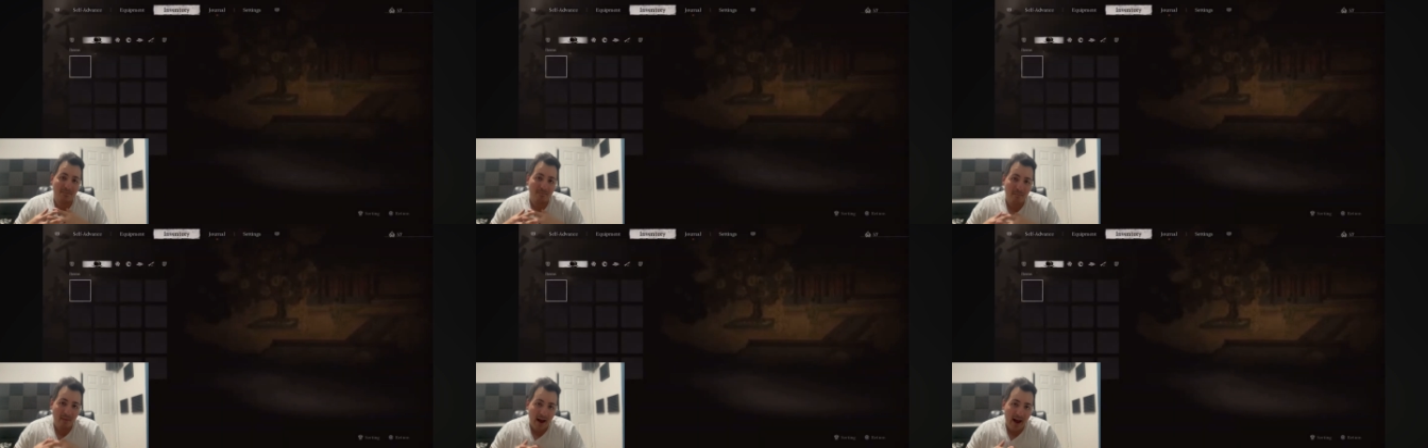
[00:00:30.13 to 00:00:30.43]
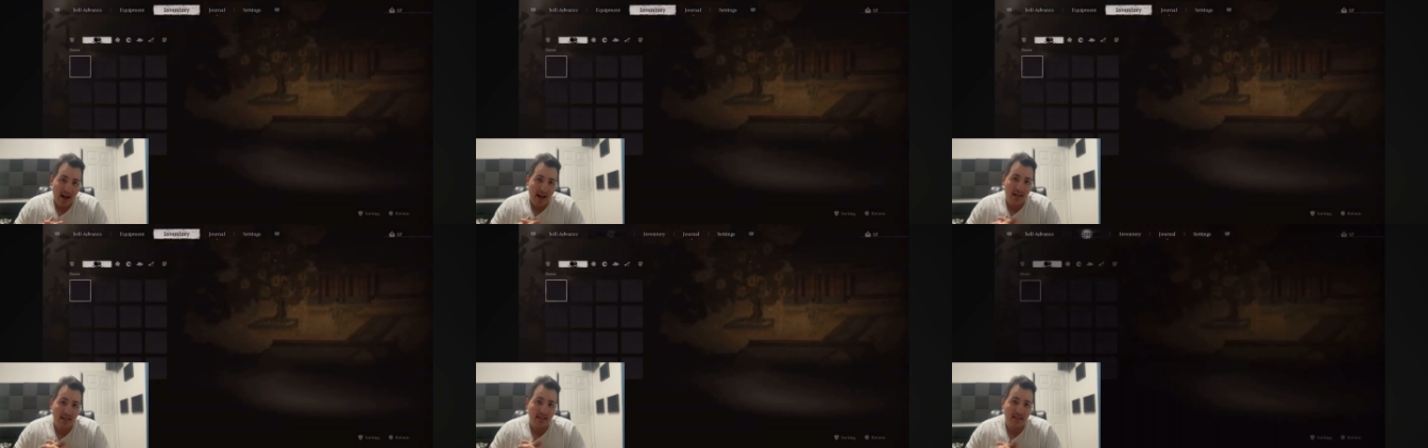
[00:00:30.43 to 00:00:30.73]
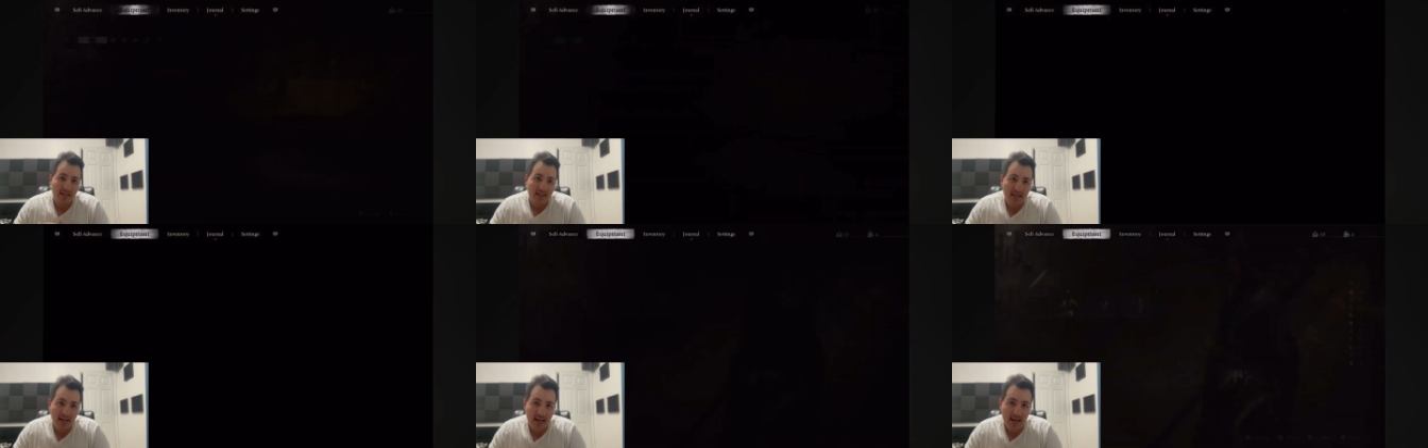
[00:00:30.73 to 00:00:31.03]
my
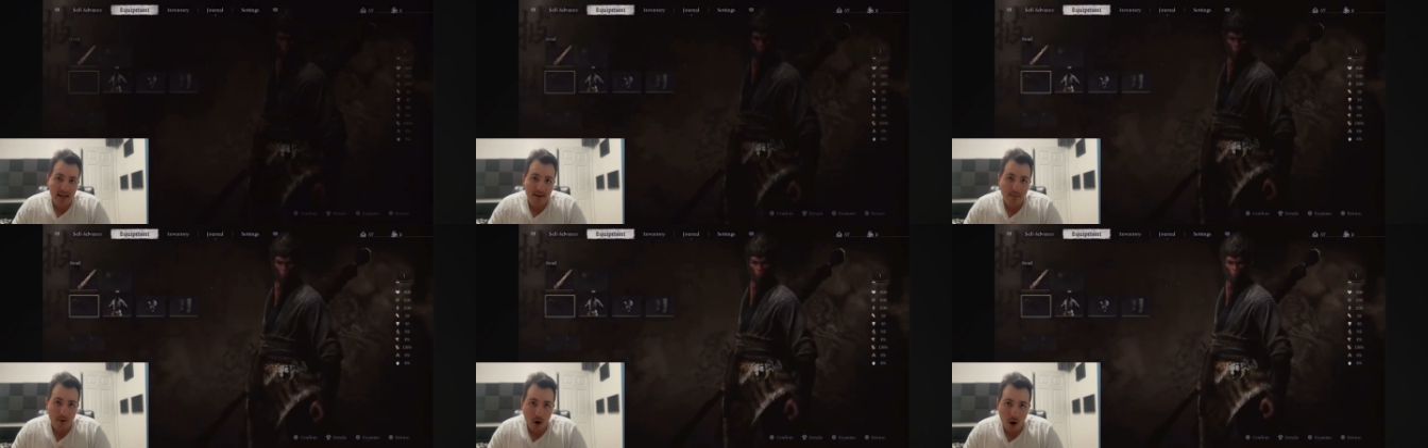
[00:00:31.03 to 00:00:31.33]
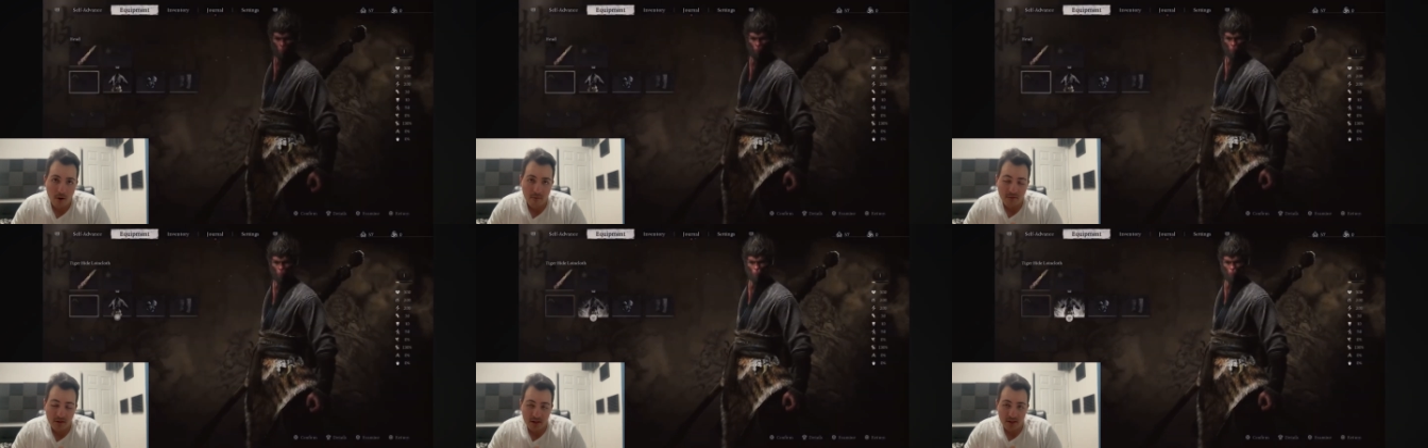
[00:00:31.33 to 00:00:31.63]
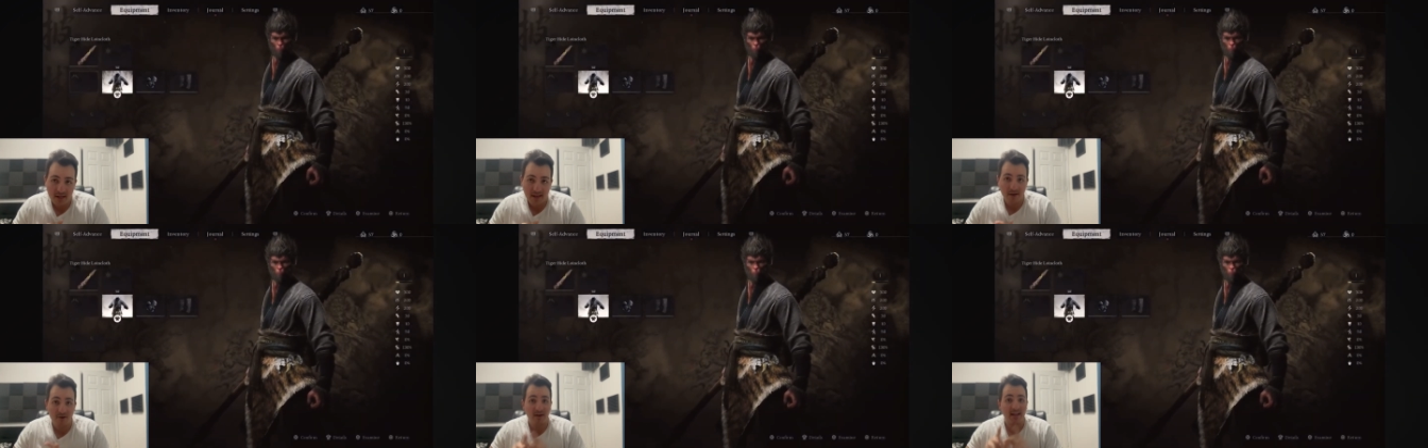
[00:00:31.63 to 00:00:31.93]
game of the
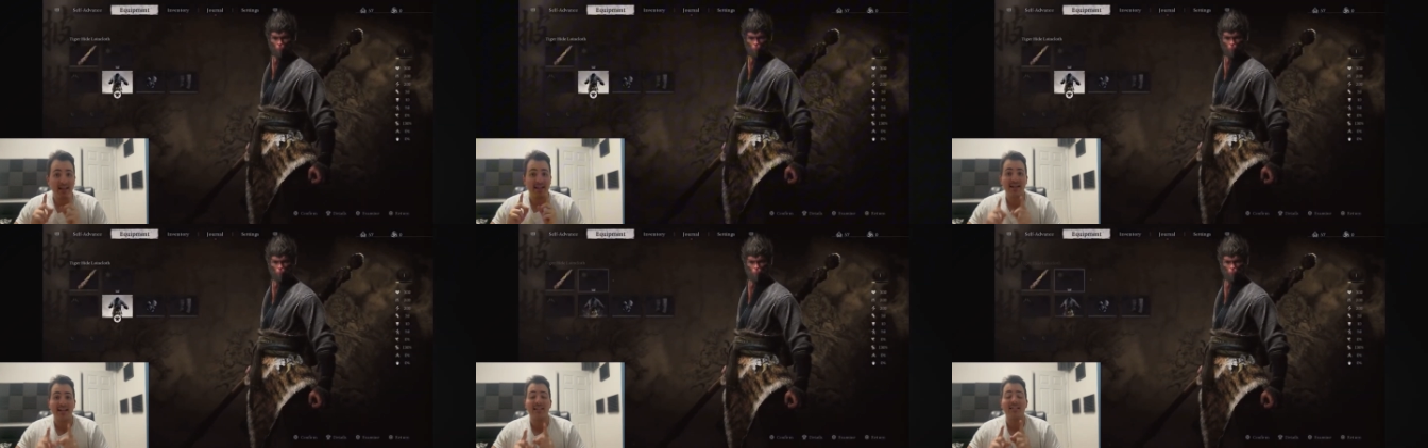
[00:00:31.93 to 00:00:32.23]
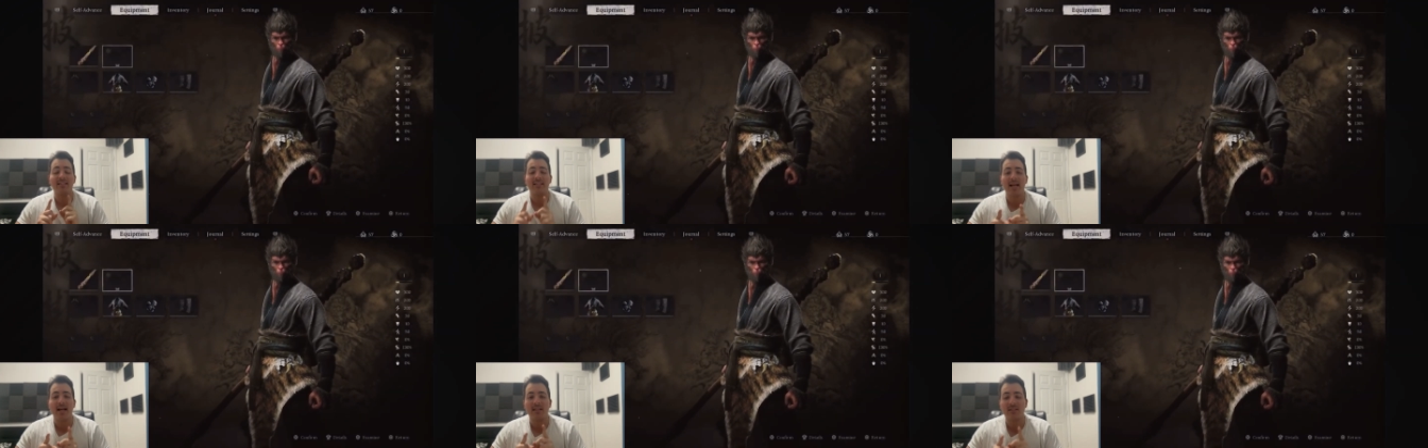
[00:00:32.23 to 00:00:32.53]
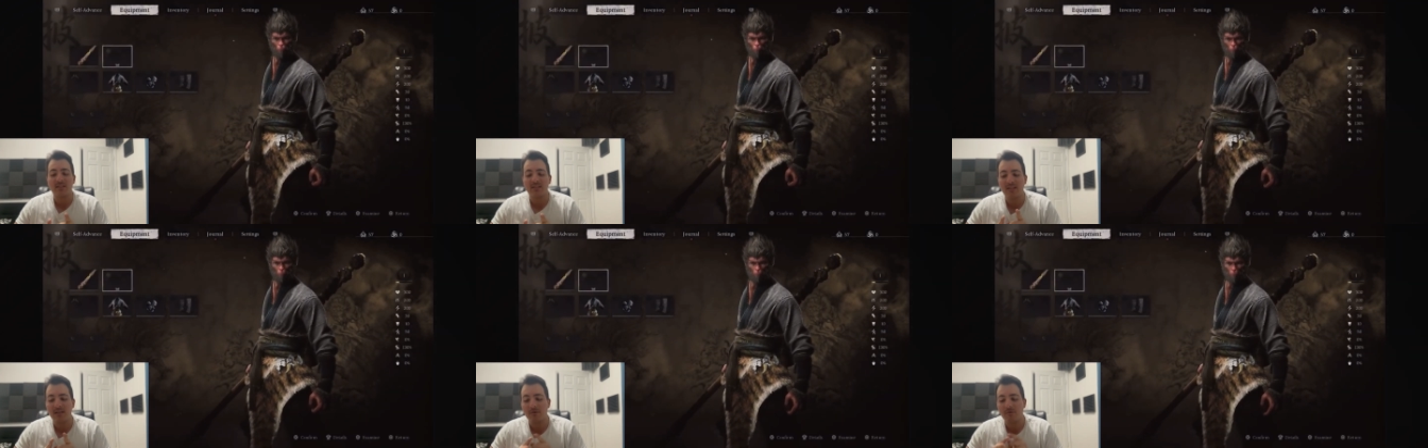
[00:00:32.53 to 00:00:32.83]
year. It is that
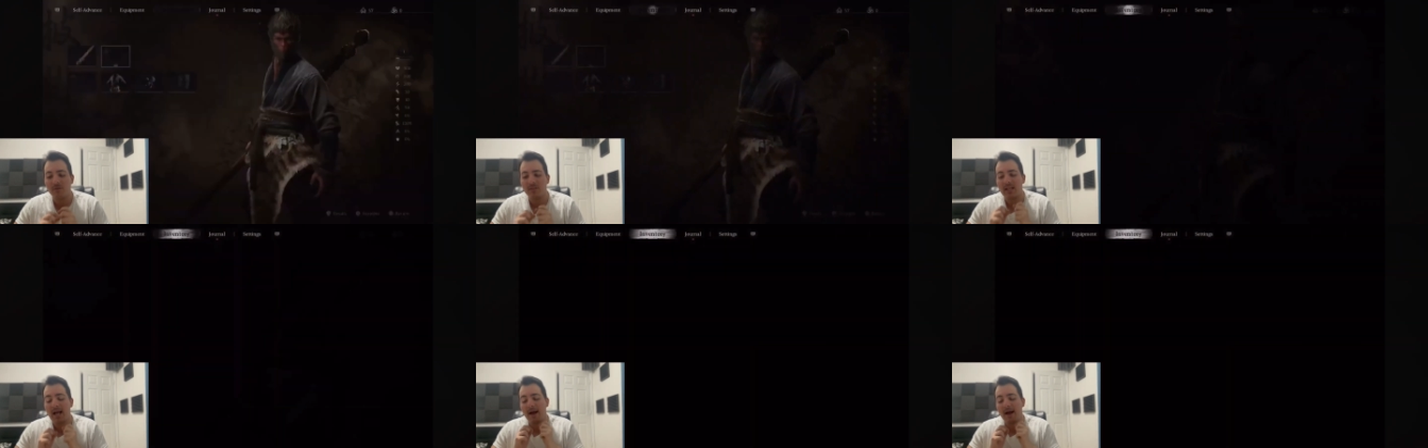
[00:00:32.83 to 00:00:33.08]
serious.